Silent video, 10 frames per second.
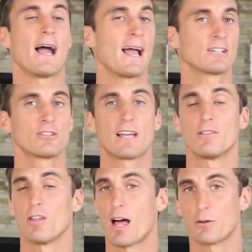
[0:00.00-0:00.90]
I actually have
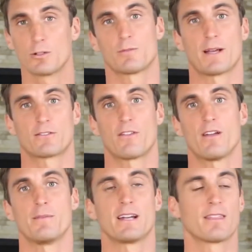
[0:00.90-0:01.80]
a lot of respect for
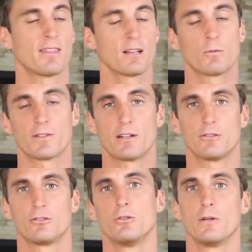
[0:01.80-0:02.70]
them and I think what they're
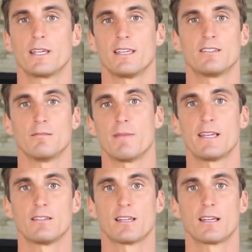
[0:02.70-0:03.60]
doing is
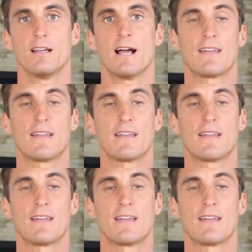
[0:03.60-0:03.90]
amazing.